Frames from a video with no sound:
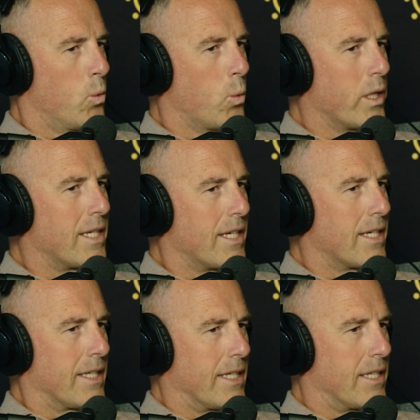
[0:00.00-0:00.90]
we
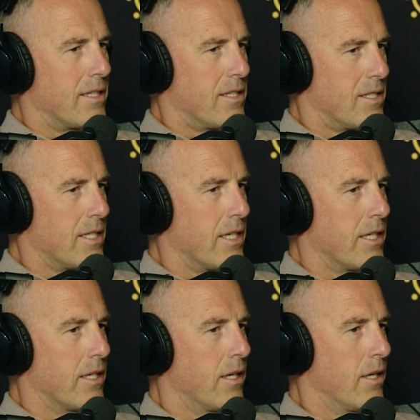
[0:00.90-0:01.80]
didn't get to
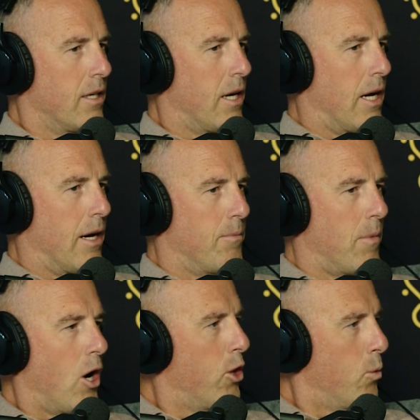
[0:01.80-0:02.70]
see
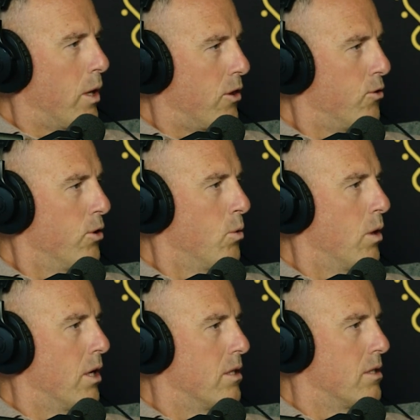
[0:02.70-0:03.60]
all the way through
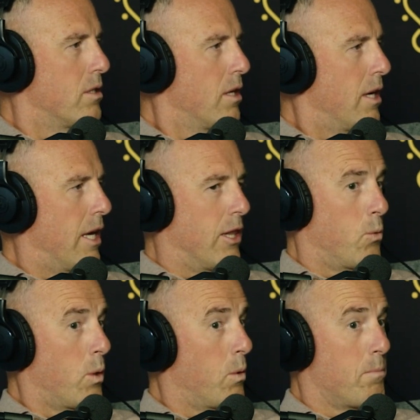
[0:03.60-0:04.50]
was, and
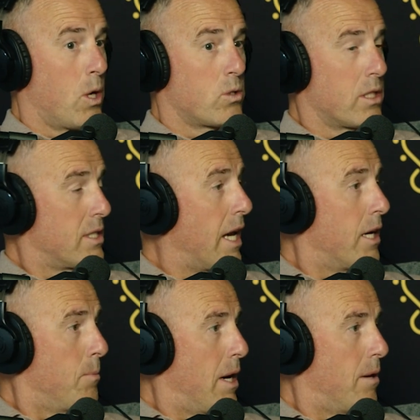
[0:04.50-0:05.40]
that we were most
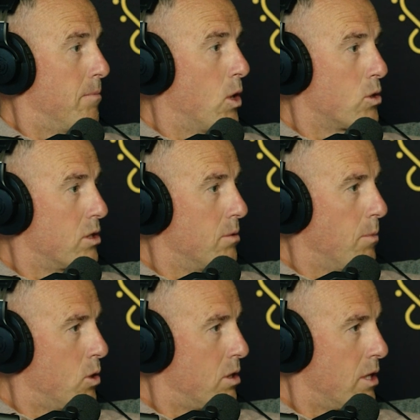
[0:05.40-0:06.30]
excited about,
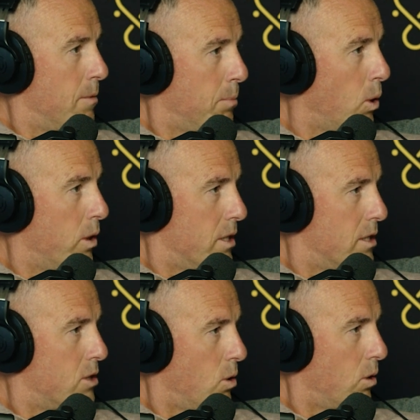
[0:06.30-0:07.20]
most of the
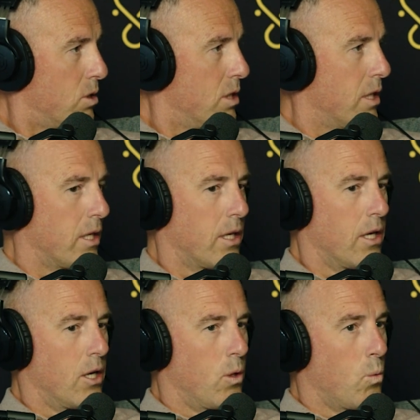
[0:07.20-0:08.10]
employees at Solar City,
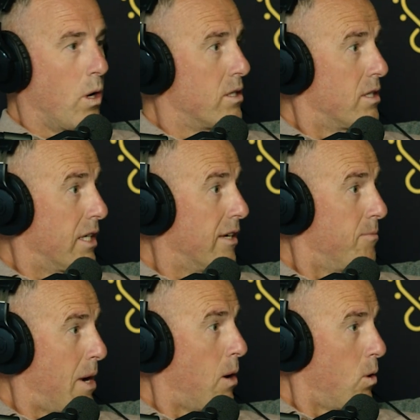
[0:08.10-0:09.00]
was the
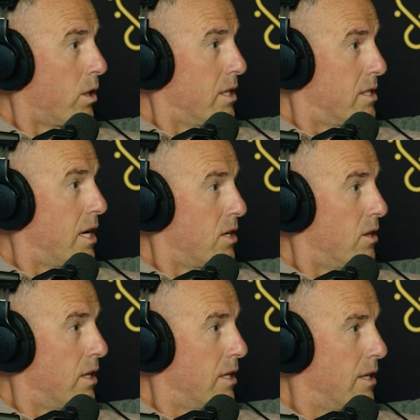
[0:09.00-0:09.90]
Give Power
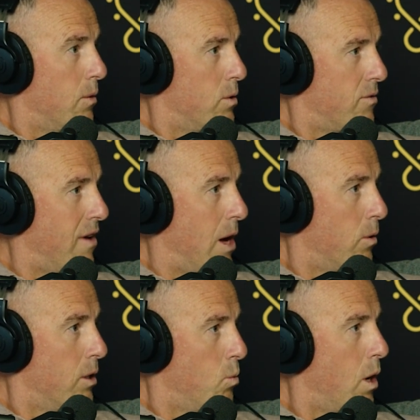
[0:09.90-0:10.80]
organization that was
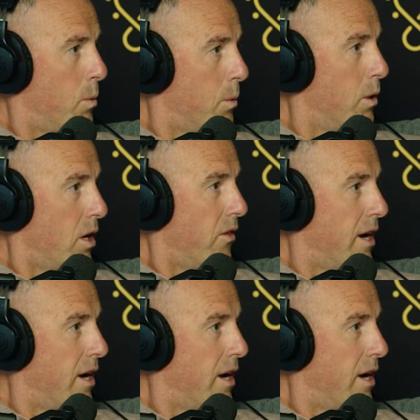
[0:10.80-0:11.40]
founded while we were all